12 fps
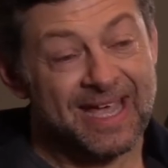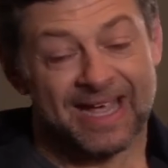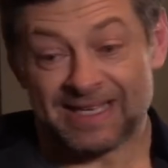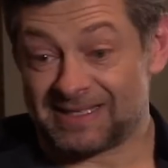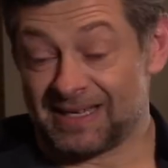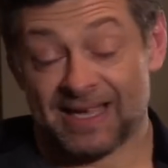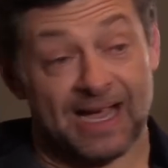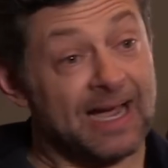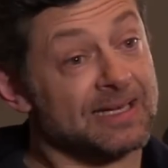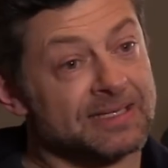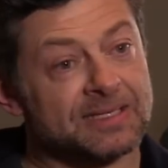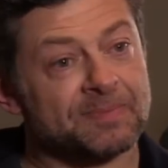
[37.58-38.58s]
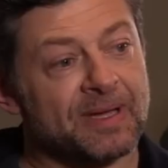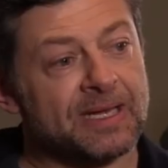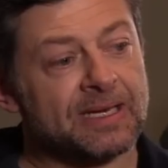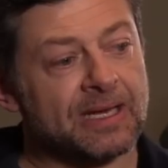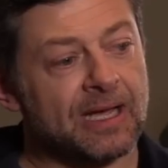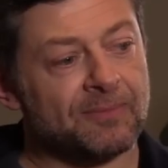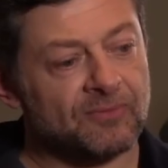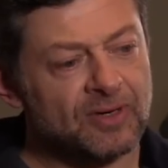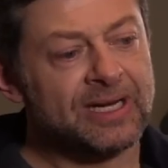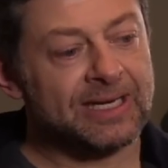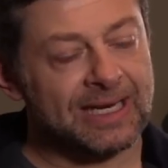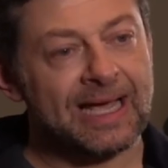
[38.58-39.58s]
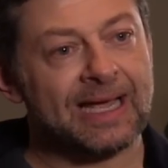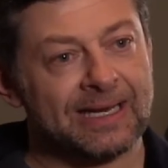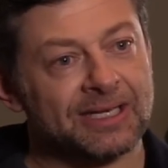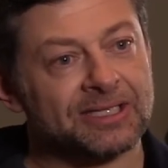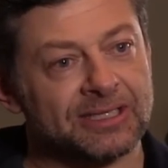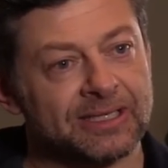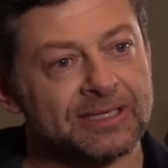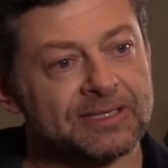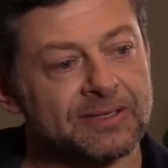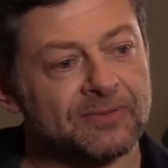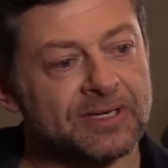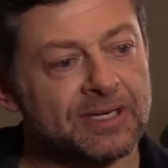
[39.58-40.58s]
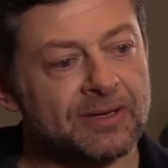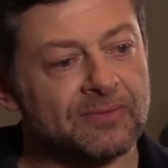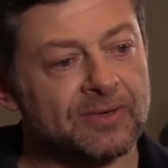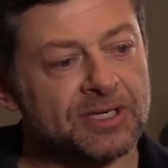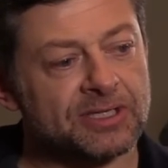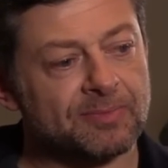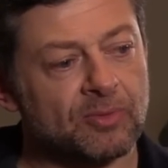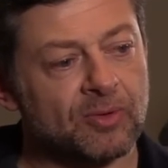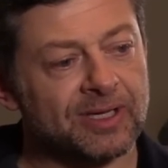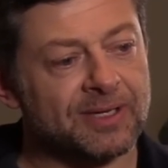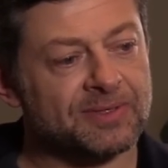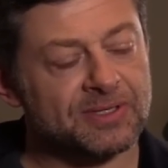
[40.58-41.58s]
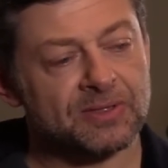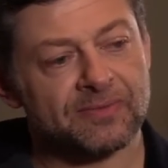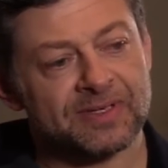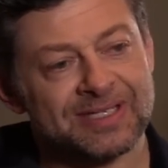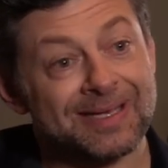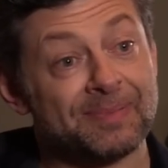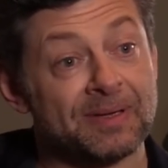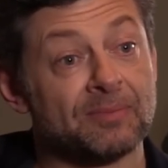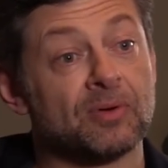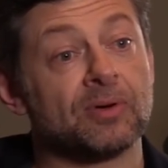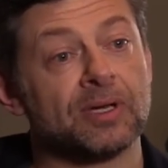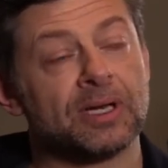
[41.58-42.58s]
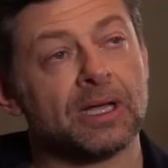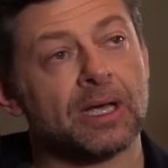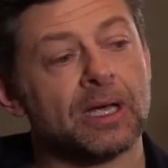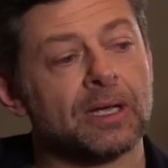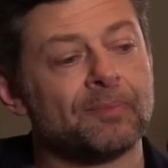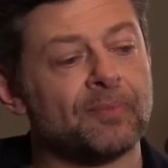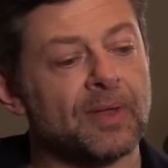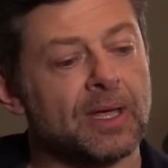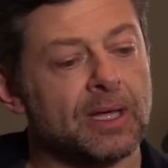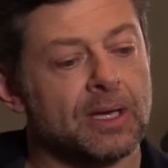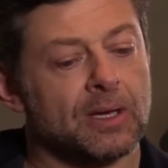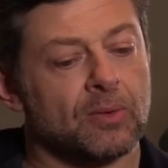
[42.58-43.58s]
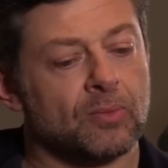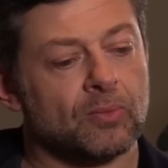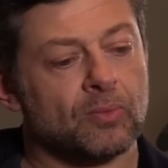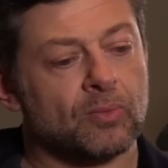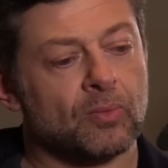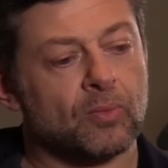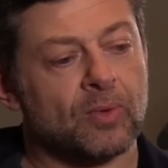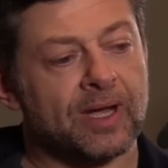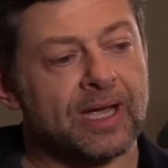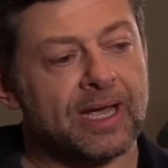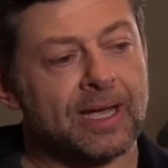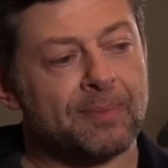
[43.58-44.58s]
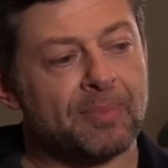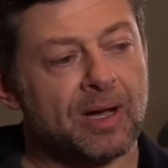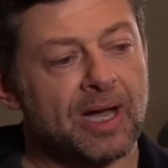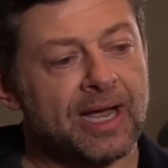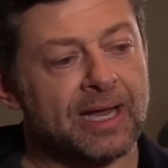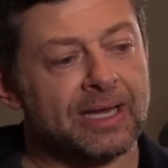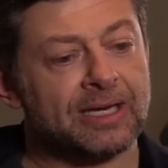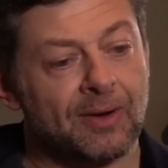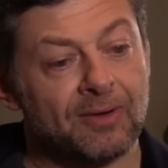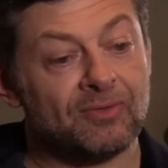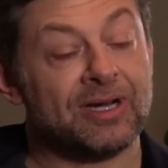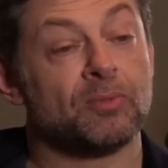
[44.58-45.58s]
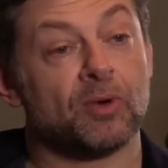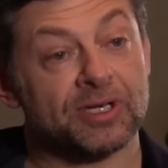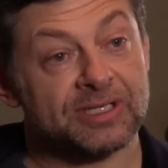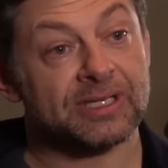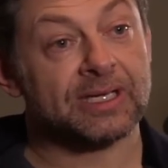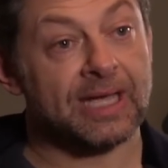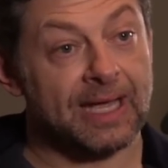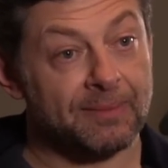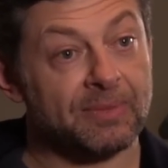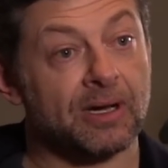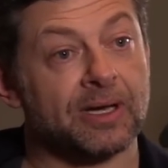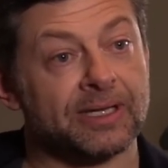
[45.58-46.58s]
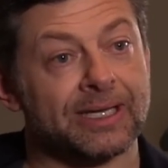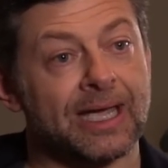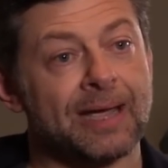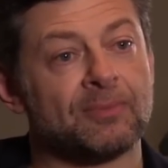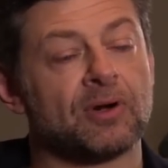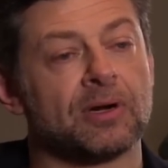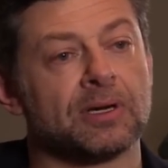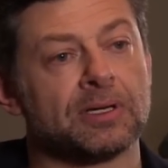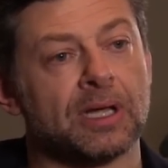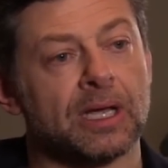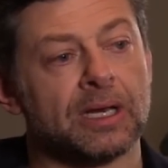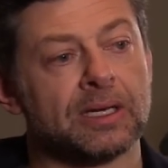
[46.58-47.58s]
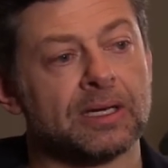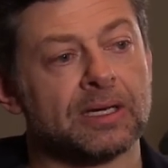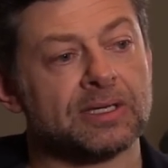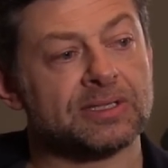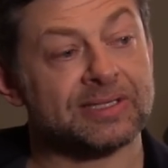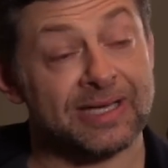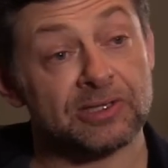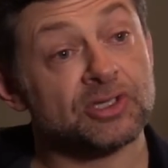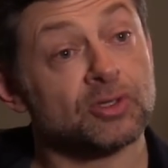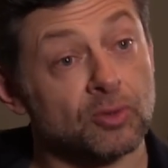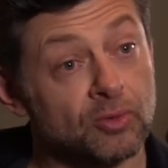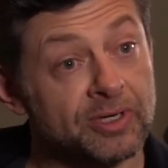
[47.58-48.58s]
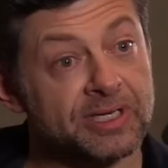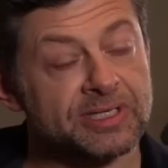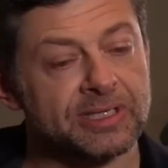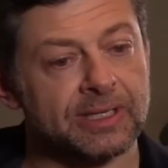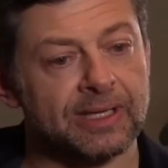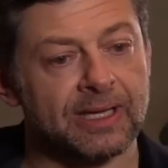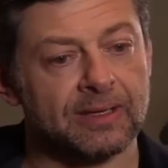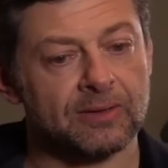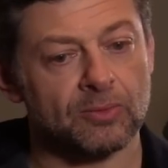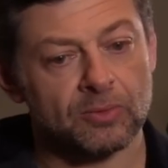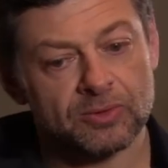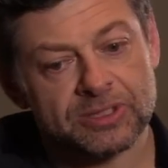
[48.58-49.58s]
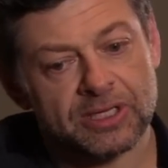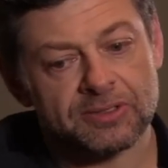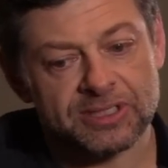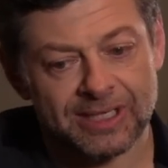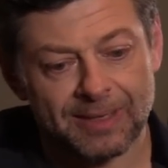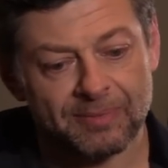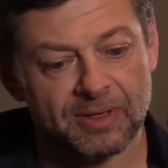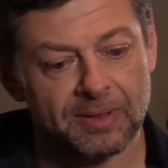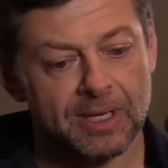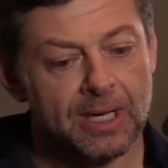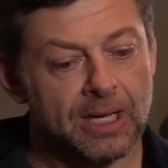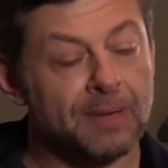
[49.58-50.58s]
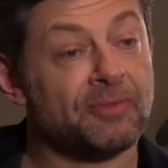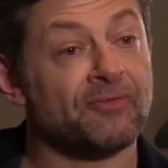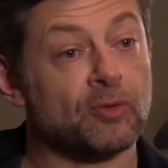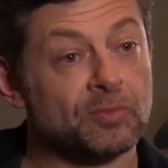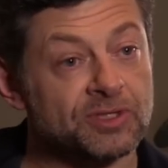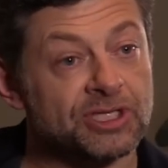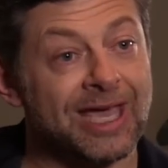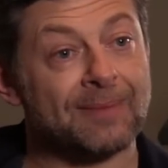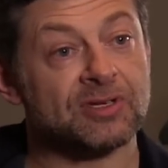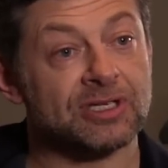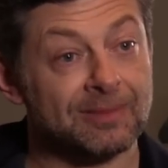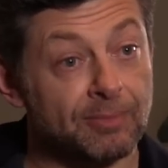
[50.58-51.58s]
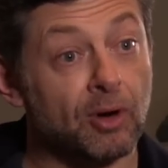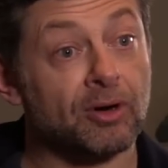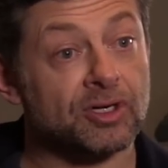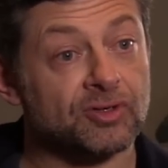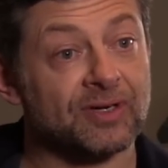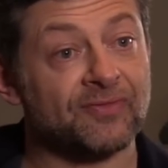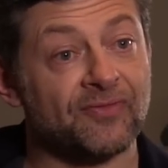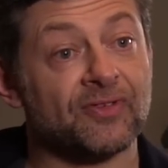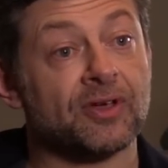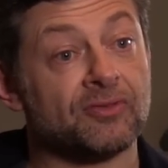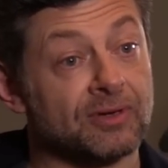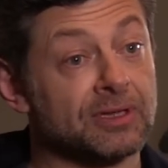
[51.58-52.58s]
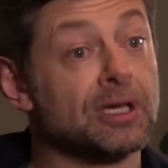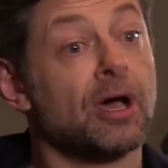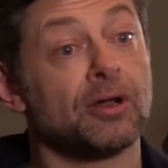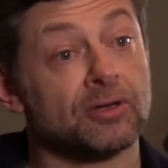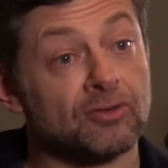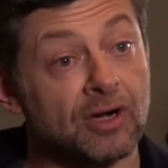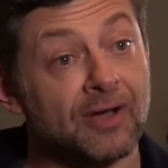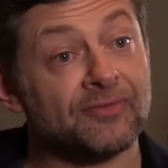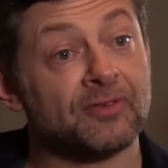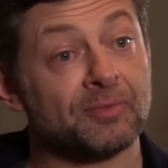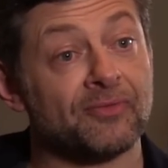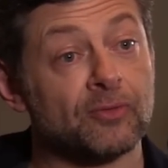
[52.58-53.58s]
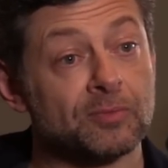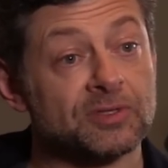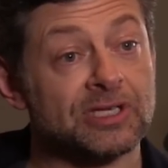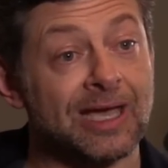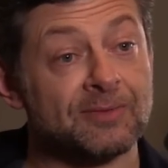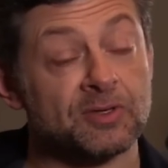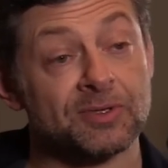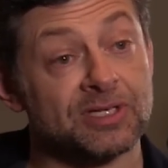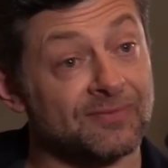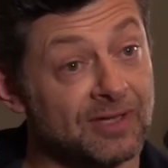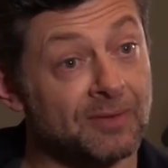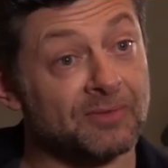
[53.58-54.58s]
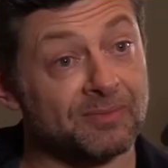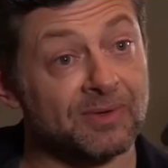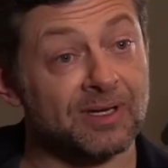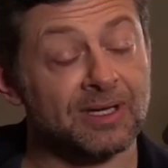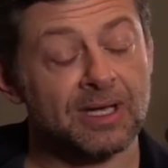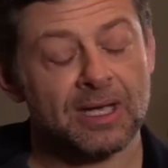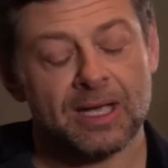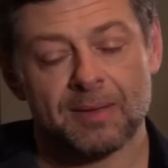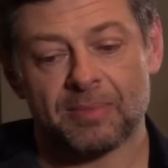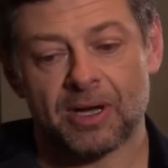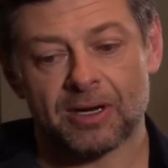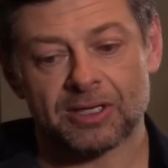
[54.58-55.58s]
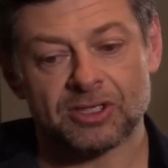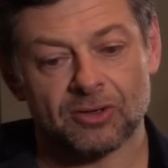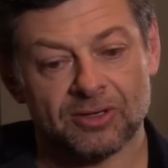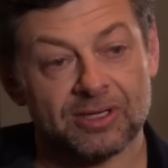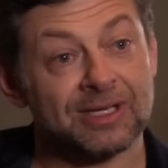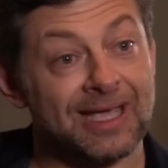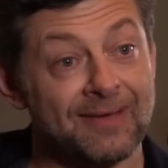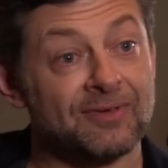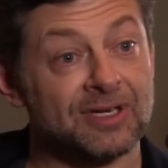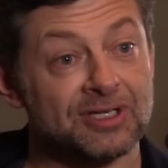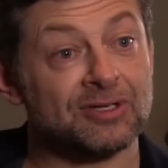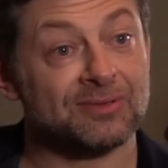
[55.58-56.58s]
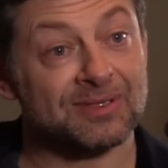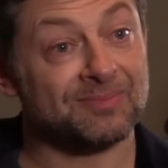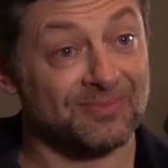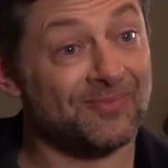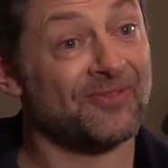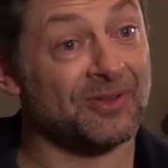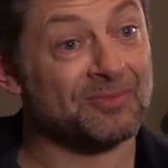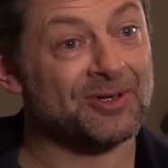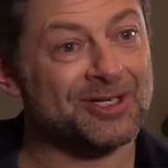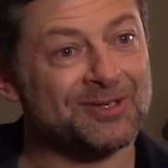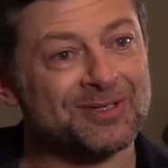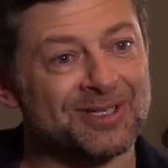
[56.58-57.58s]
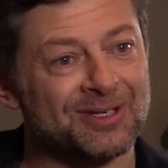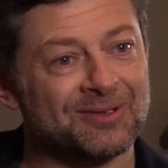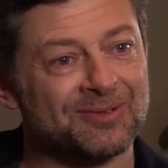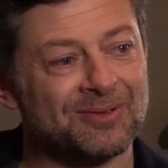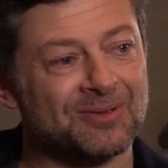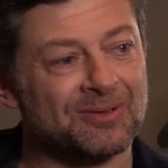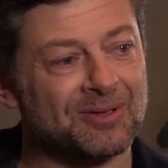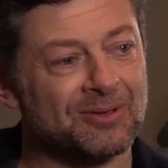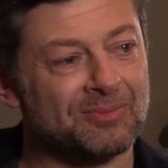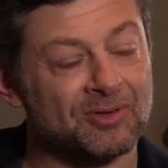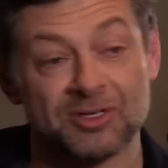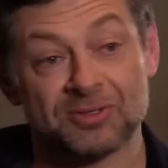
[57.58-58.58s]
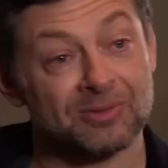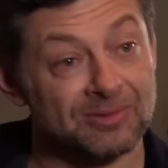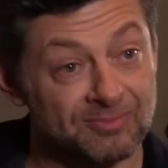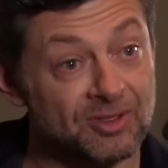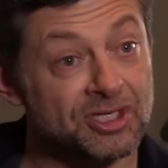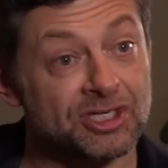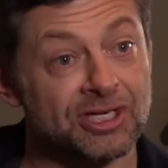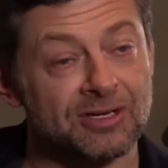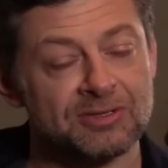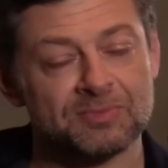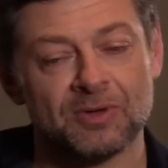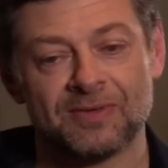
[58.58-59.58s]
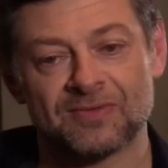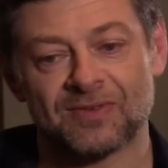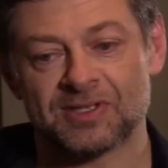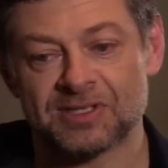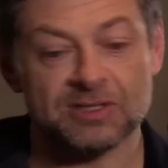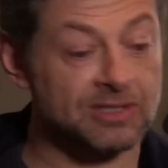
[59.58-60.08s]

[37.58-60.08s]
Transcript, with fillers: It's it has. It's been. I'm really glad actually, because it re it reached a point. There was a sort of a tipping point um, whereby you know I really wanted to get behind the camera and and uh, tell stories, and then also set up a, a performance capture laboratory for furthering the art and craft of performance capture, which I've done with my partner Jonathan Cavendish, who's a film producer who, mm-hmm. who produced all the Bridget Jones movies, for instance.